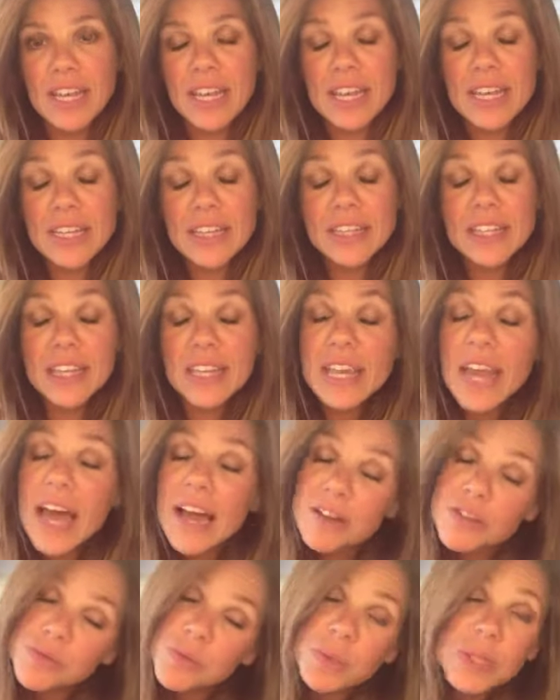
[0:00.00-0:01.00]
it can
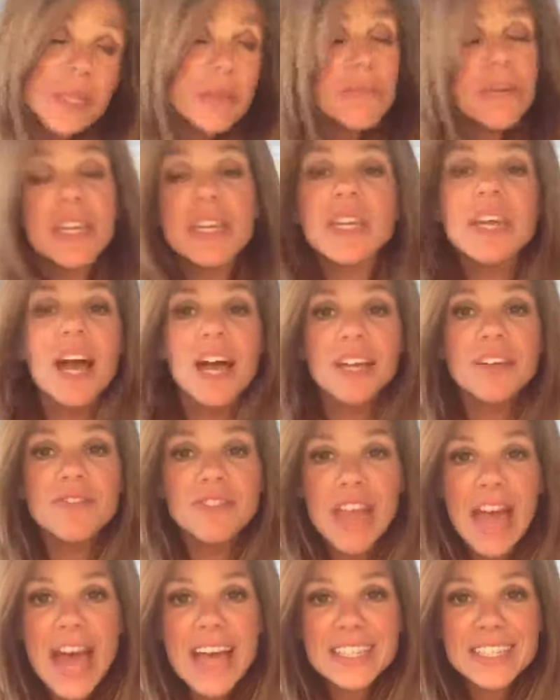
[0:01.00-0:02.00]
actually be kind of
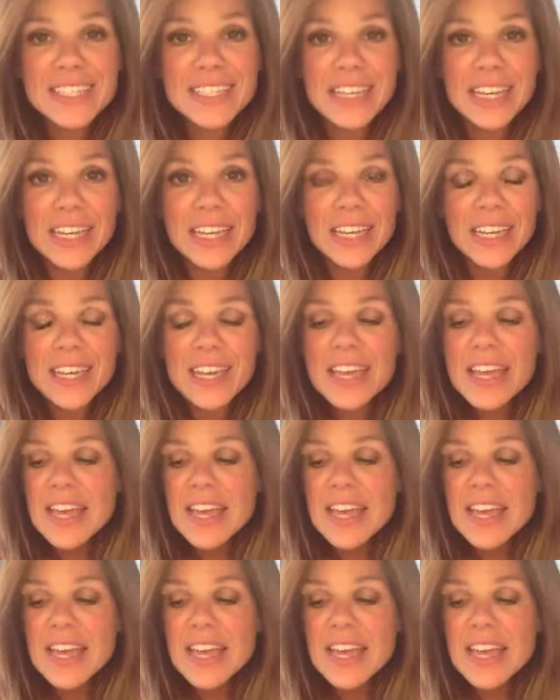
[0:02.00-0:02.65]
nasty.